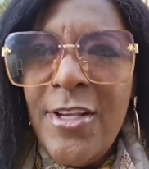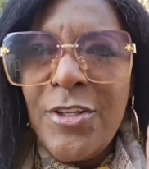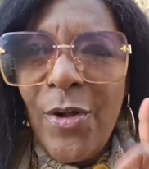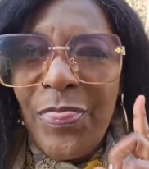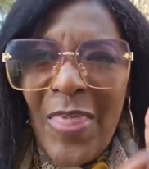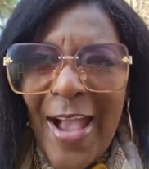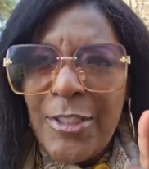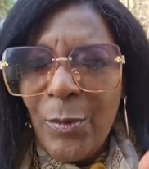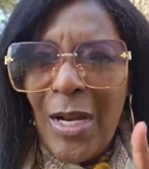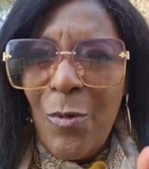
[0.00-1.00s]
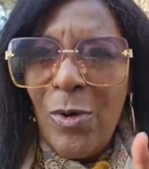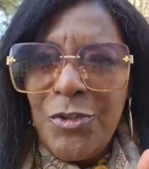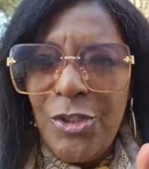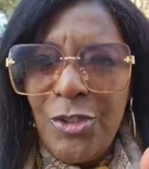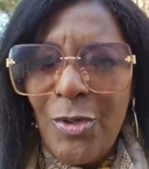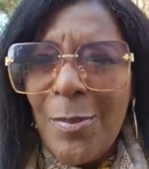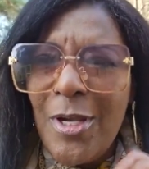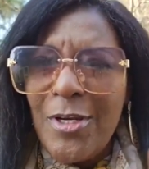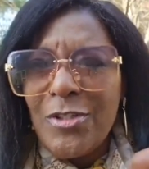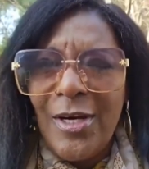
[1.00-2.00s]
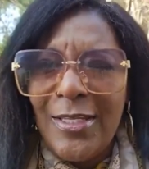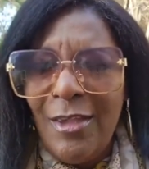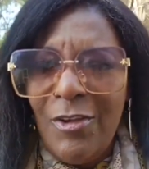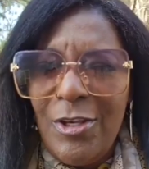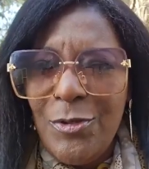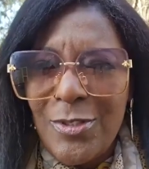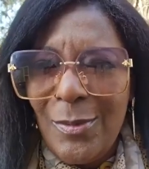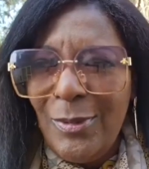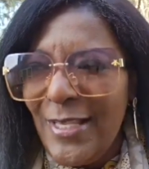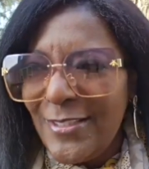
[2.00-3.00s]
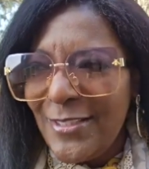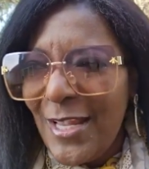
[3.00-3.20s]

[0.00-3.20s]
So that's what I want you to do. I'm going to start giving you some lessons.